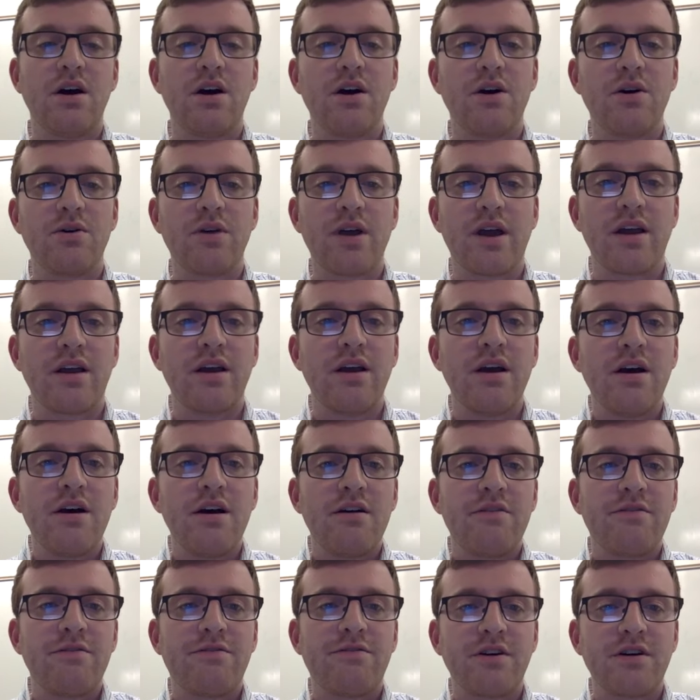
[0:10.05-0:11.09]
Okay,
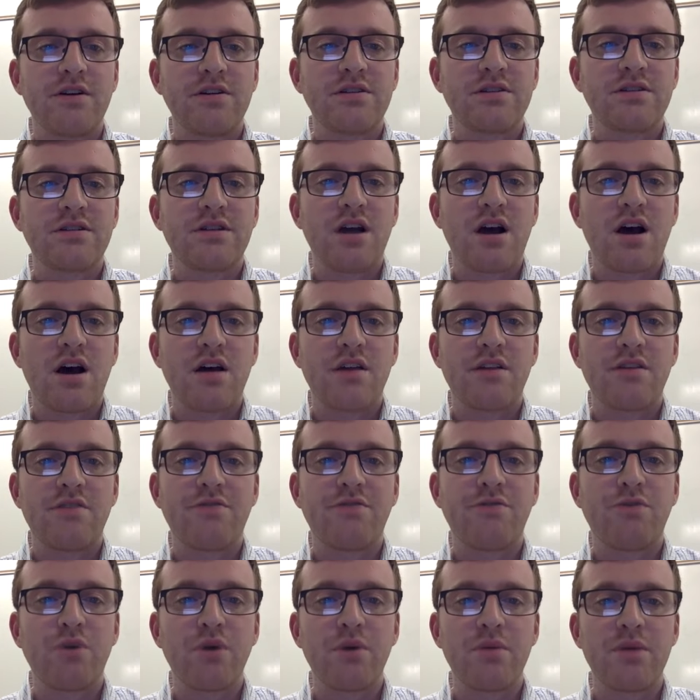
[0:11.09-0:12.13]
first the
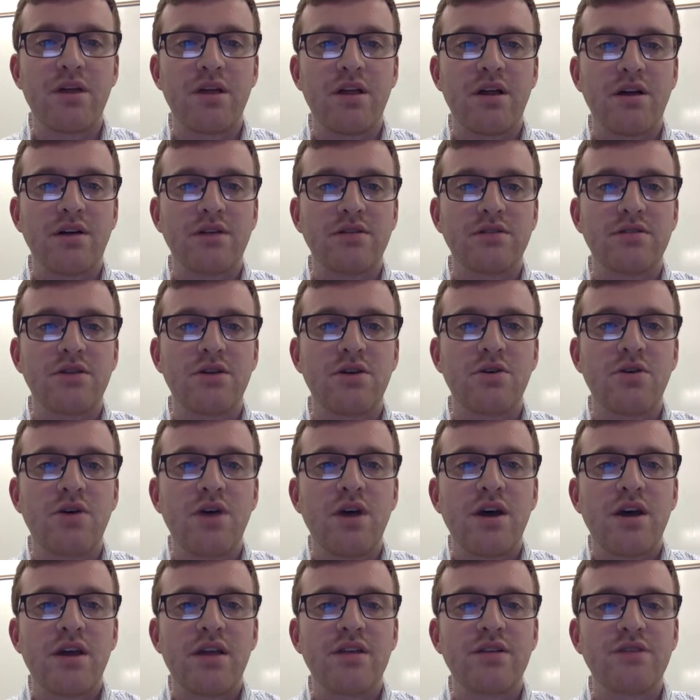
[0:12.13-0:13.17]
formula. So
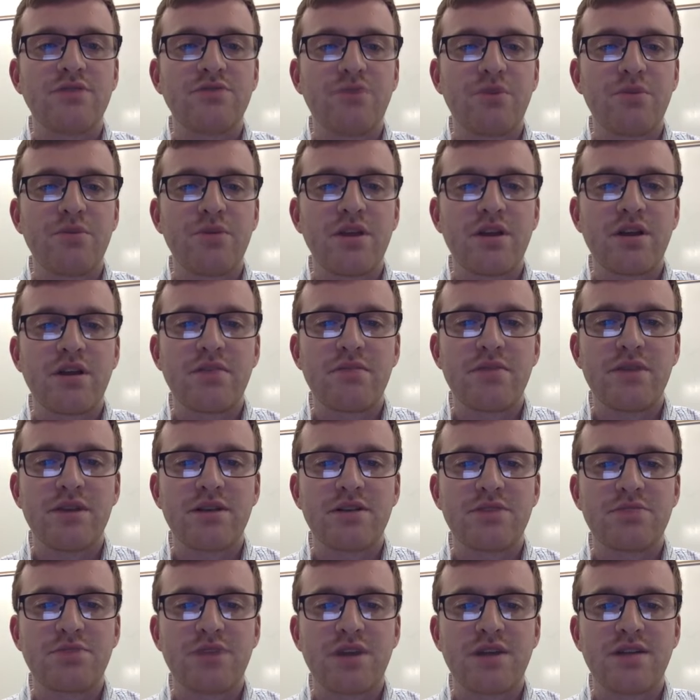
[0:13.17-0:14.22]
this formula can be
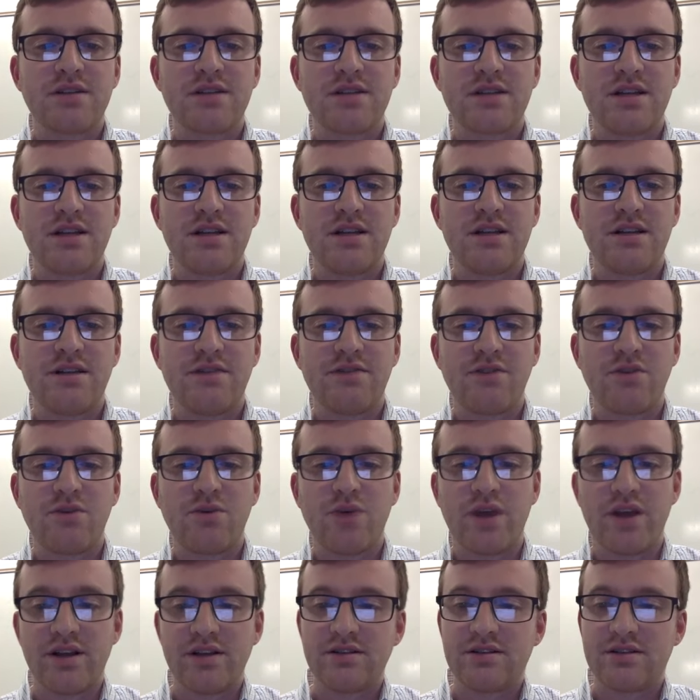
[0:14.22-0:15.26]
expressed in different
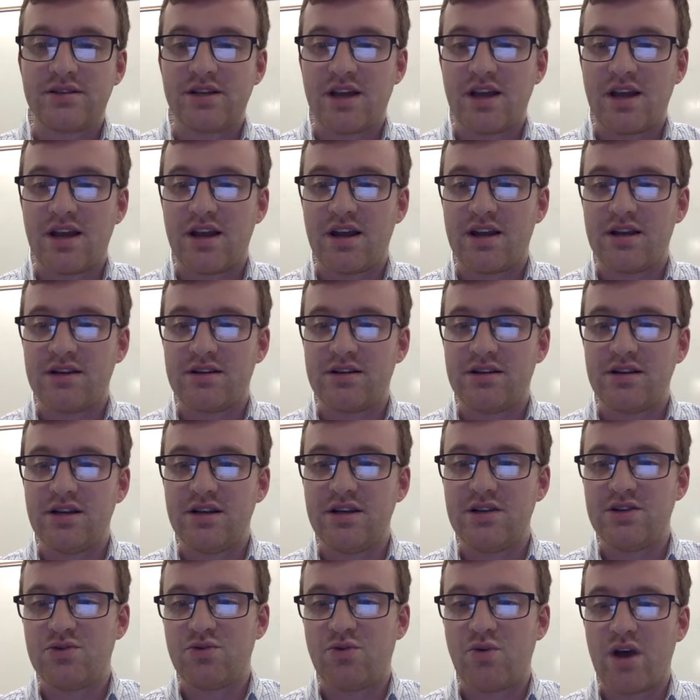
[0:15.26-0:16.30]
ways, and
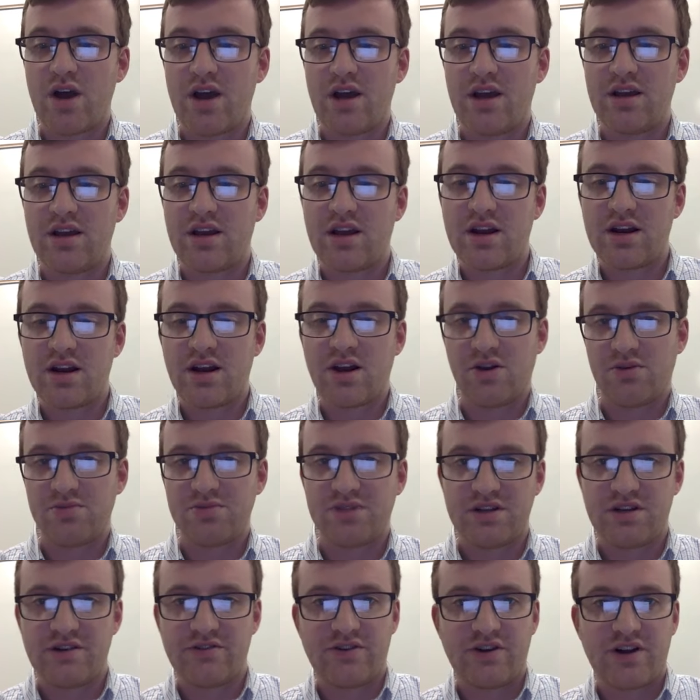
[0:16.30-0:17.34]
each way kind of helps
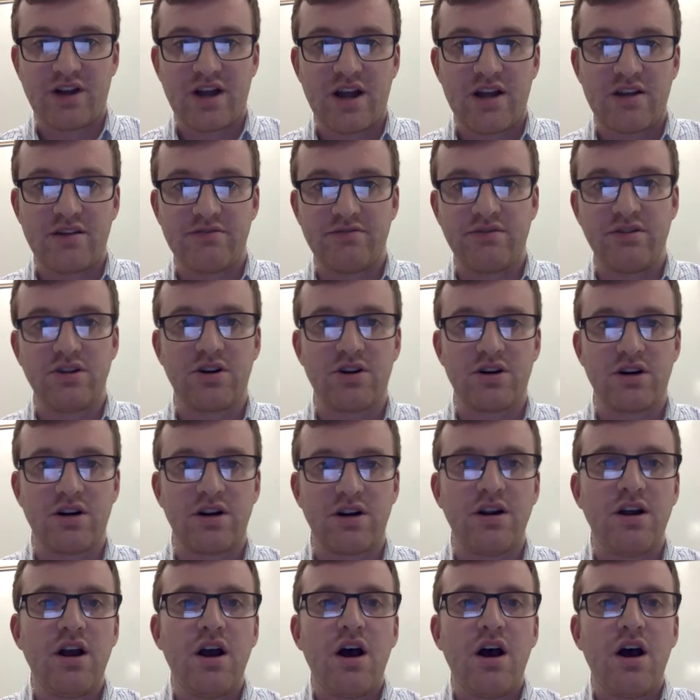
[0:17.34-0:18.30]
a different kind of learner.